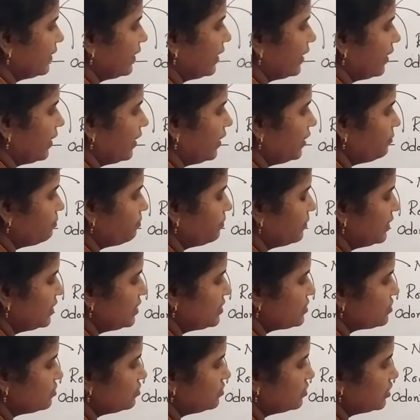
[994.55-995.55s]
they are
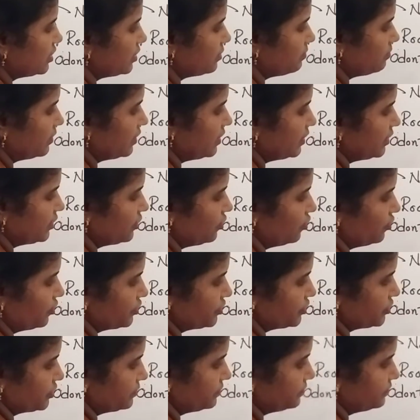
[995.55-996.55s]
mesodermal in
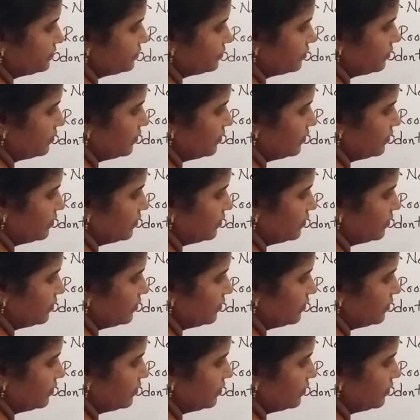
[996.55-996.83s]
origin.